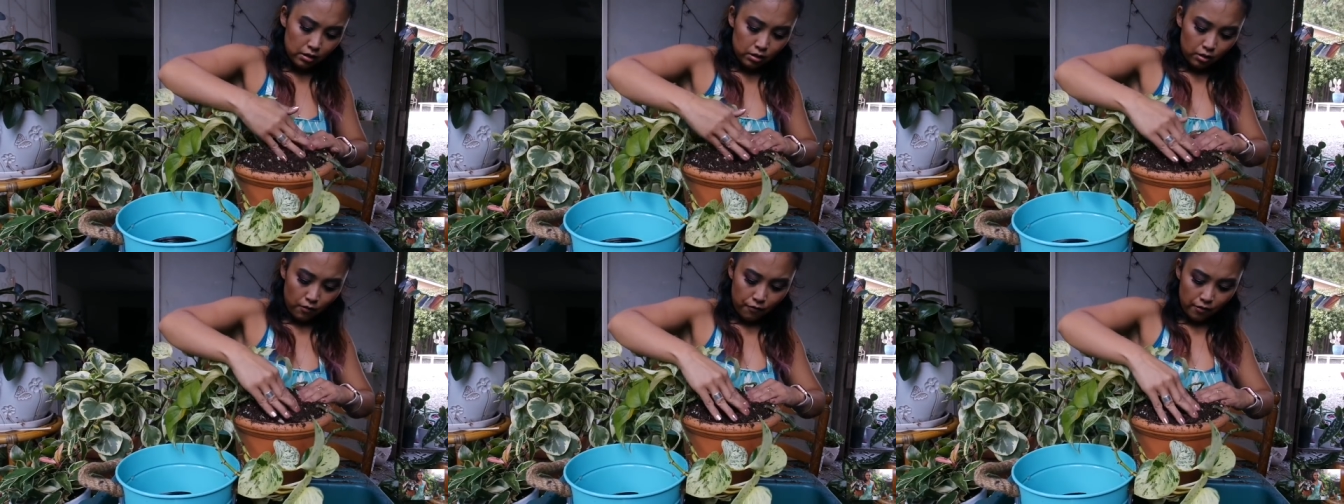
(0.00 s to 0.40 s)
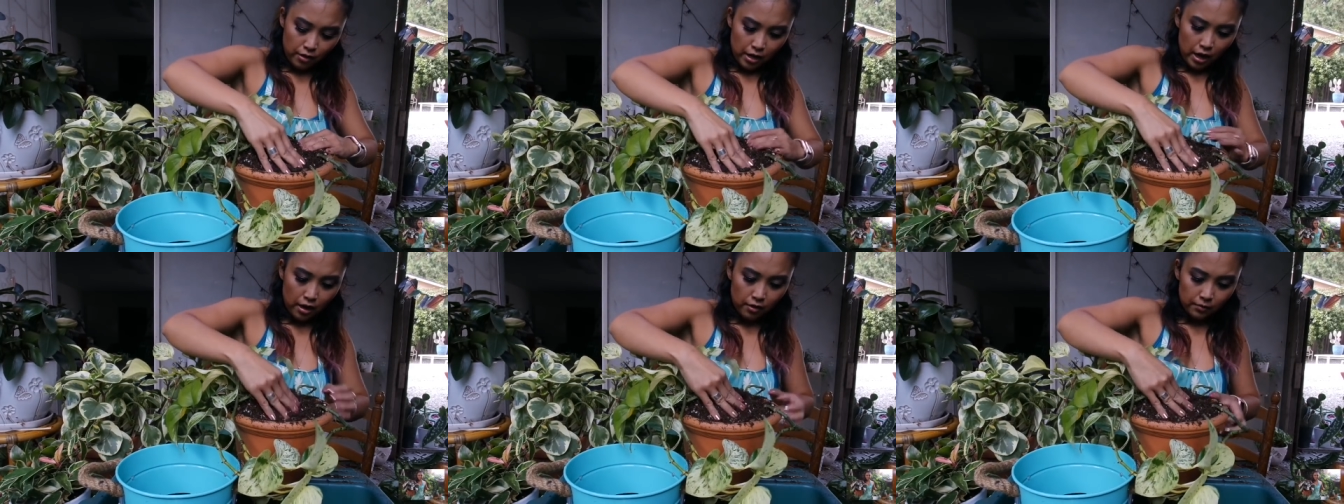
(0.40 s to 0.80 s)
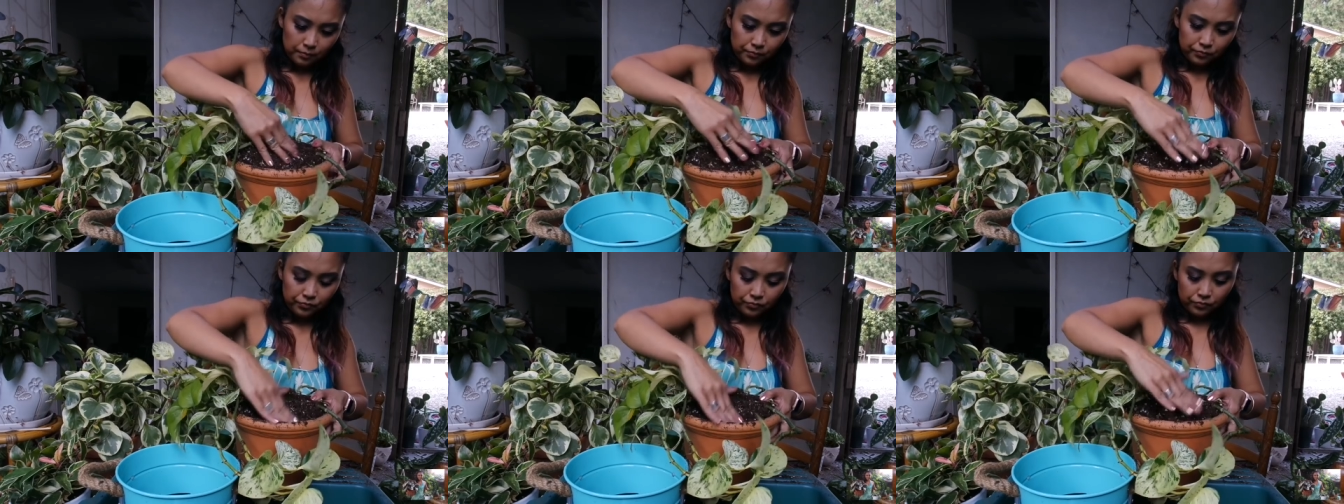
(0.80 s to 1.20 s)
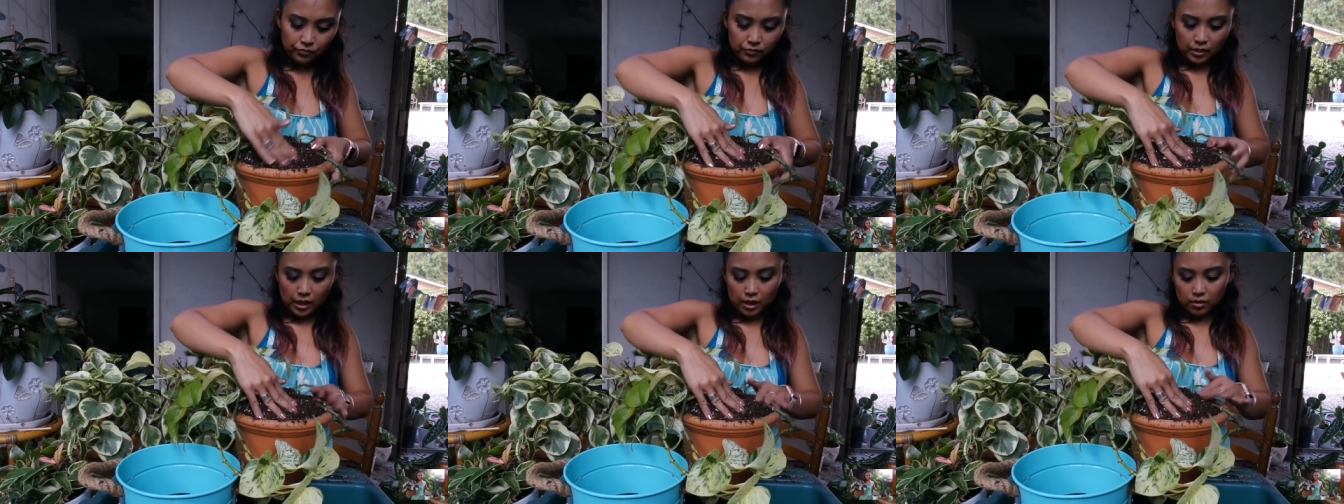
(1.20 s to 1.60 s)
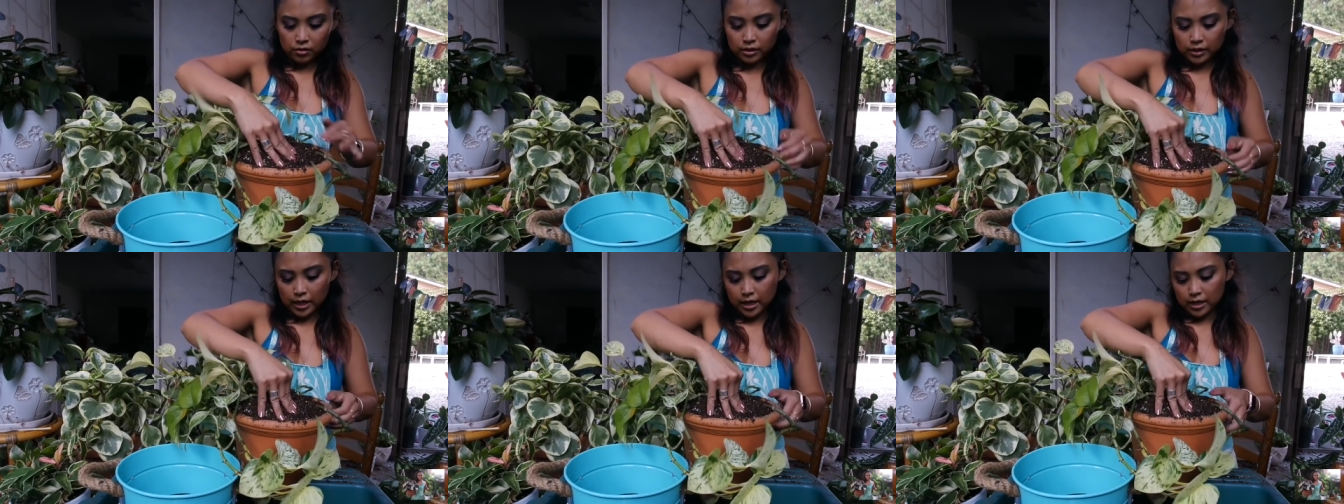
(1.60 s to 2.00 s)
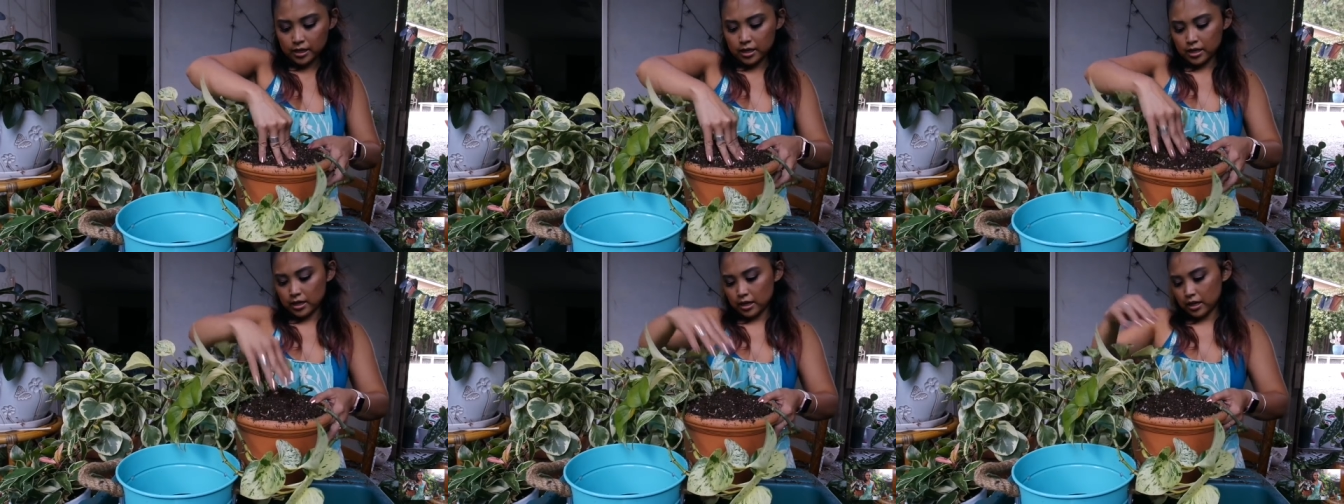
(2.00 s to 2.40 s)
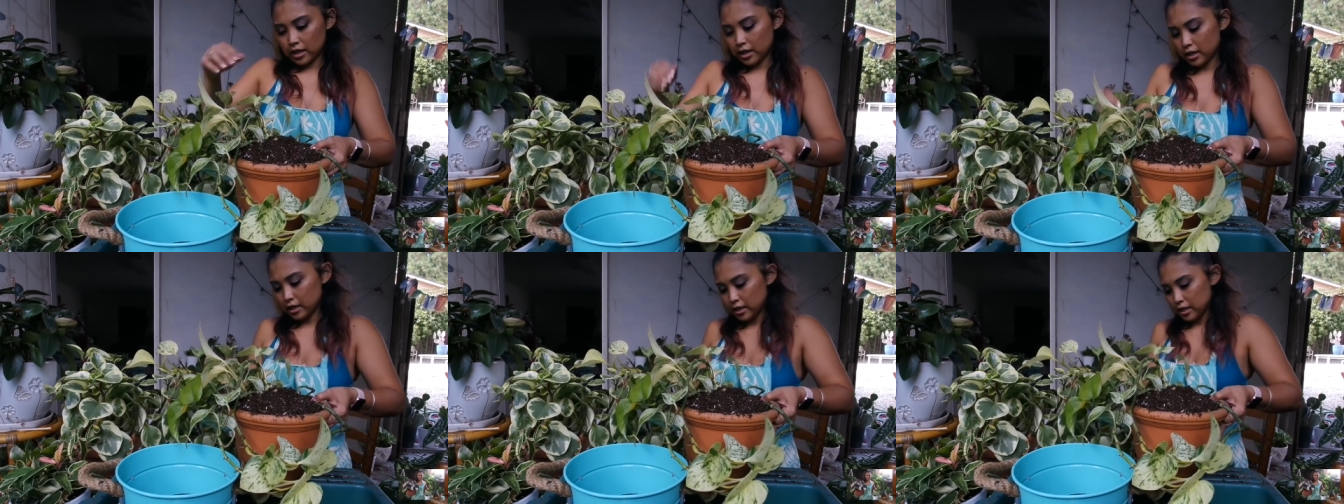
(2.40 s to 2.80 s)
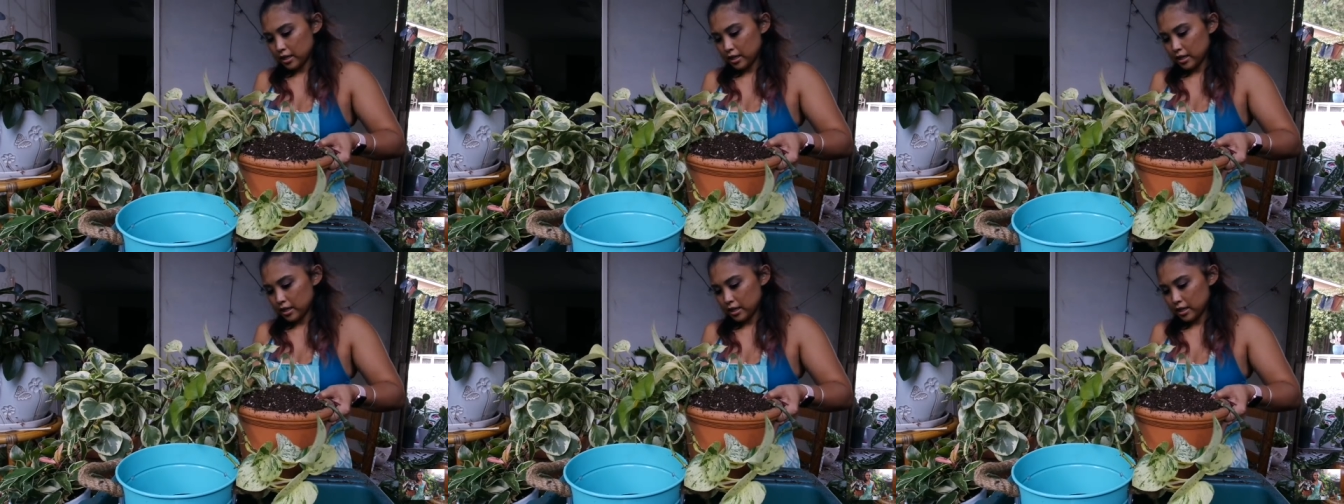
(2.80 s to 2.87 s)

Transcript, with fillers: So for now, it'll stay in here